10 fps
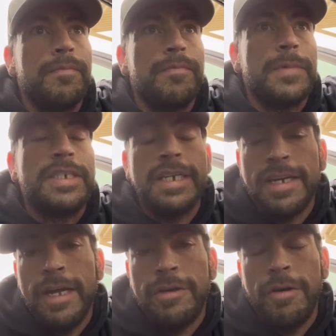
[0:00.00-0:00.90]

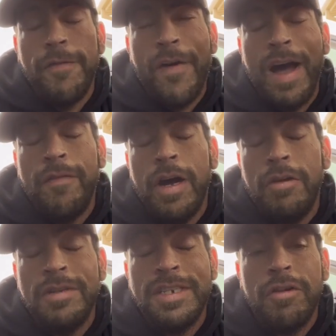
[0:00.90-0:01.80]

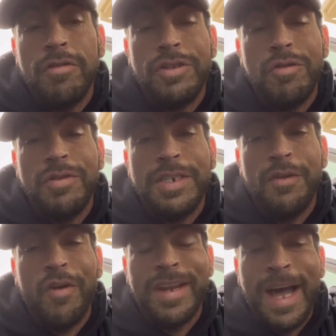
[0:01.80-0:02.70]

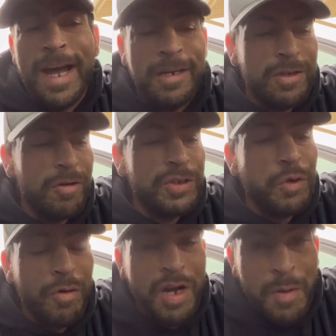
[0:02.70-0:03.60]
682-500-0209 is our
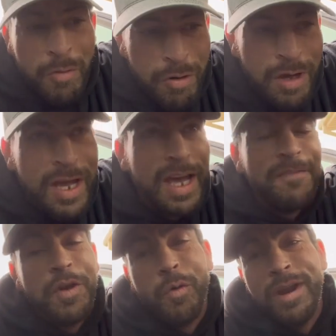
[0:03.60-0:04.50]
store number.
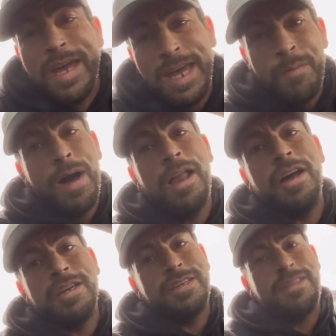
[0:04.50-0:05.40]
If you want to email
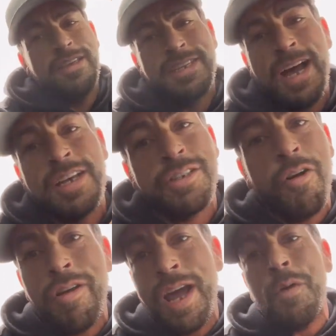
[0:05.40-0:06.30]
us, this guy
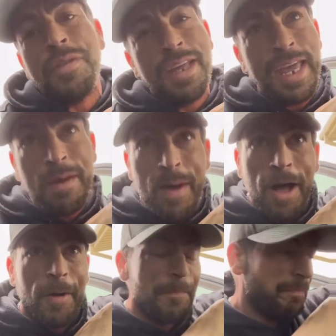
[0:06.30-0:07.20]
started out with an email,